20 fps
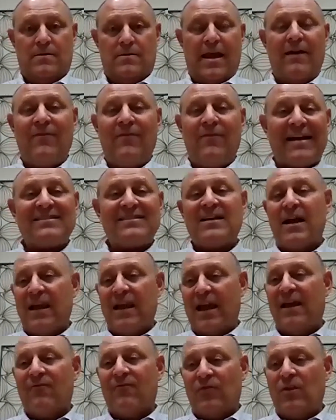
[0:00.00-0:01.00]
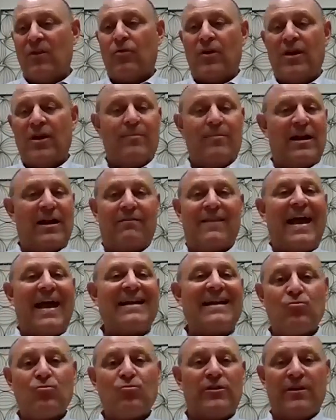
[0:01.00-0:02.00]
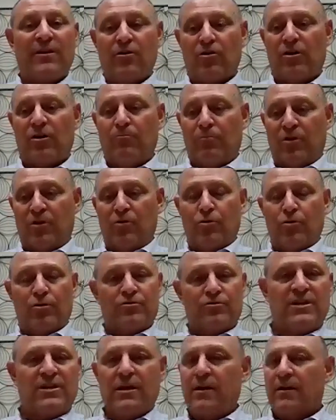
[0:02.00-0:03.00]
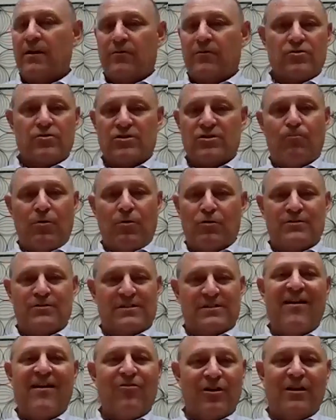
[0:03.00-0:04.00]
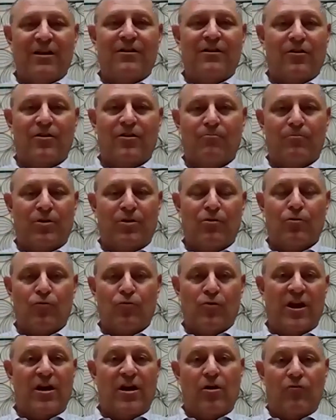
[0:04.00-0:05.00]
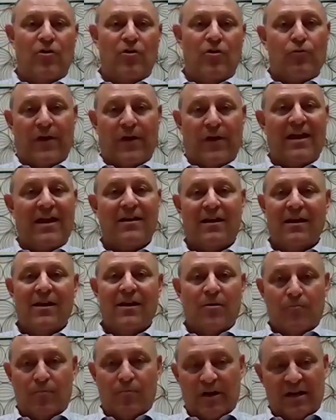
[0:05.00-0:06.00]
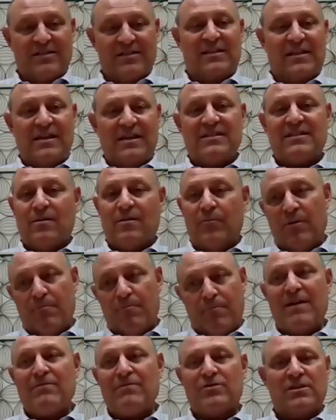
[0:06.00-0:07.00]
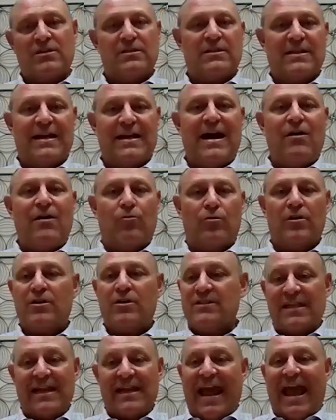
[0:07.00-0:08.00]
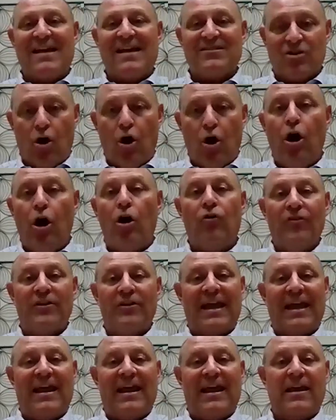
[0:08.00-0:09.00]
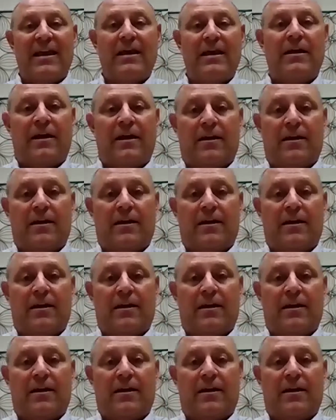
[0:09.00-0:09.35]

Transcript: And that's how you have to think about it. That's what their computers, there's no personality to the computer. We all know that, but it sees something, it bounces it out because it has all the data in it.